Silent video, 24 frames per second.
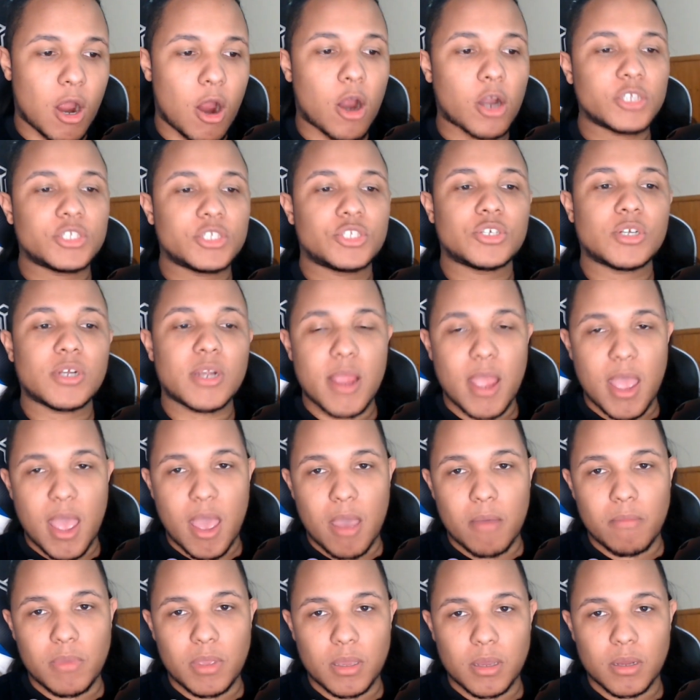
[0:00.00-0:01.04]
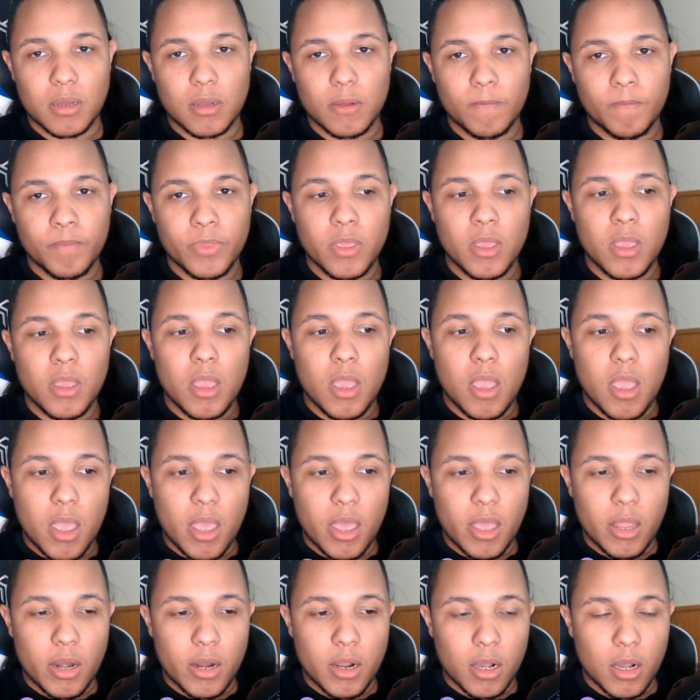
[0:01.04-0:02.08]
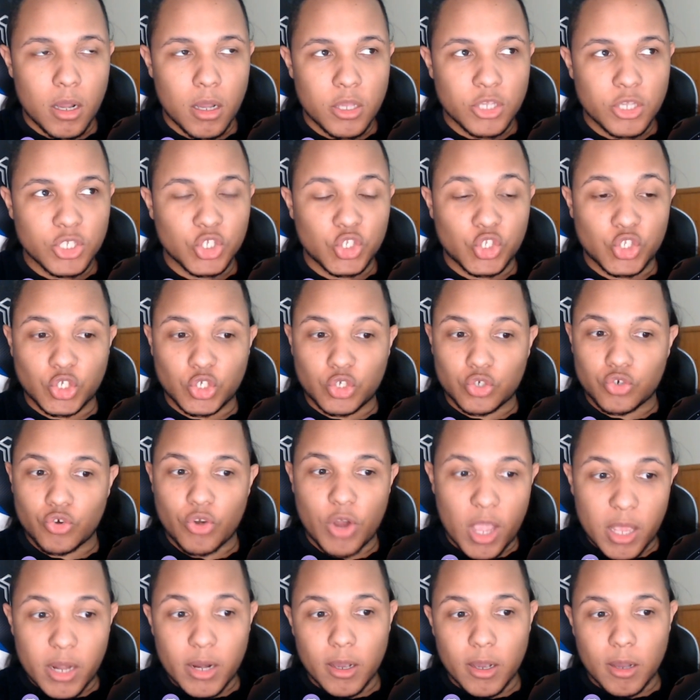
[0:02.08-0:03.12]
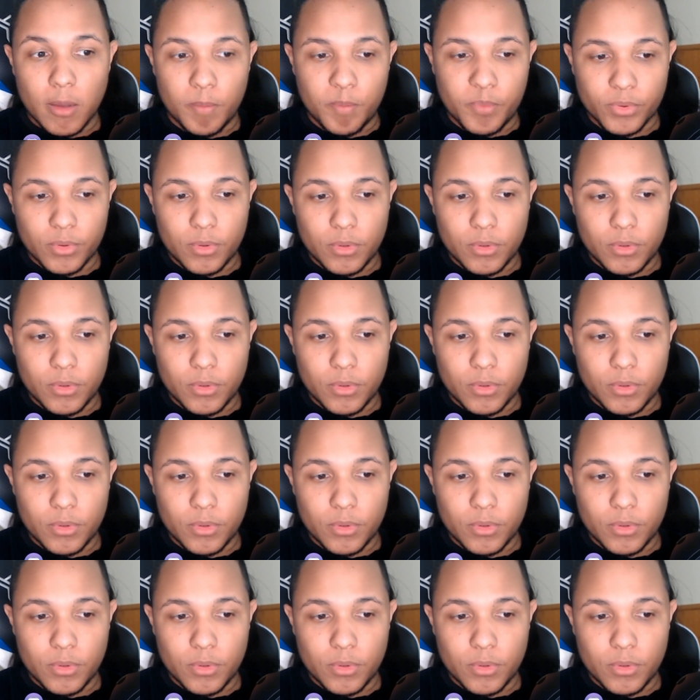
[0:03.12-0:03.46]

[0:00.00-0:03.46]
Archer Emiya in a straight up